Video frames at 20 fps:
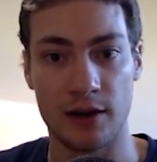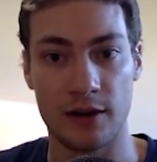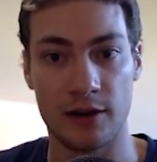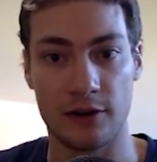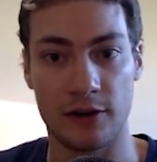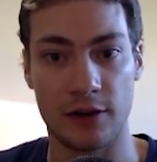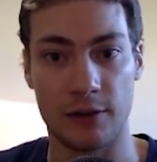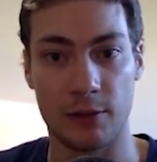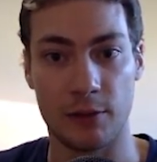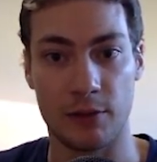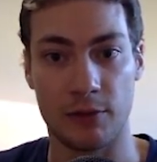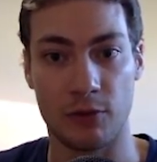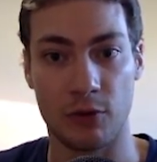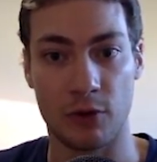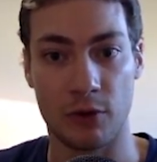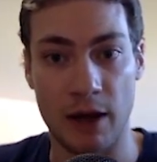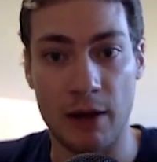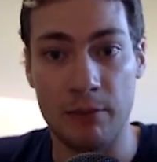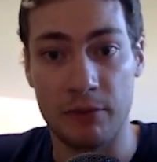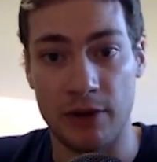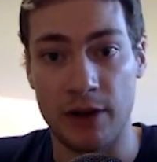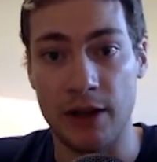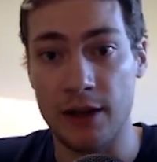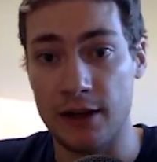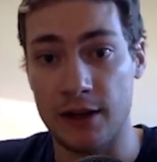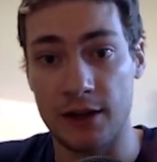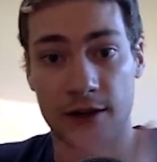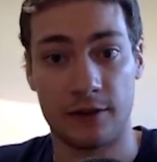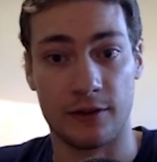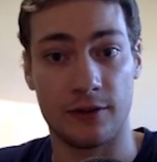shape, or form. And I'm
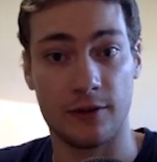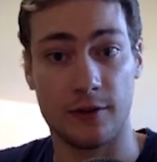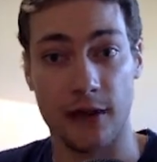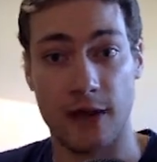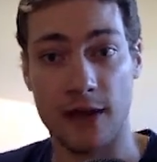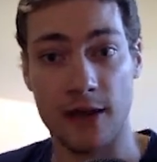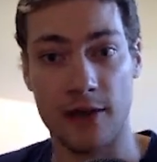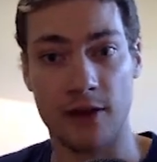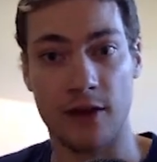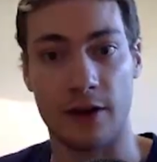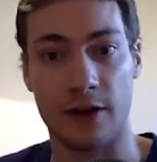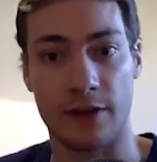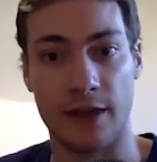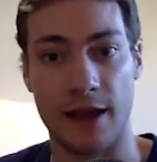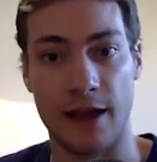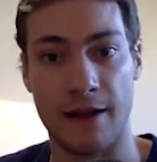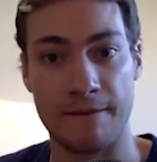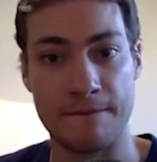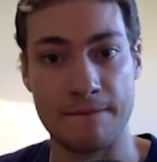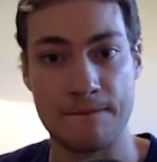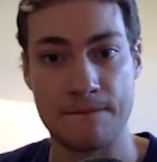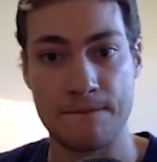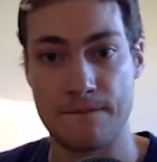taking a stand on that.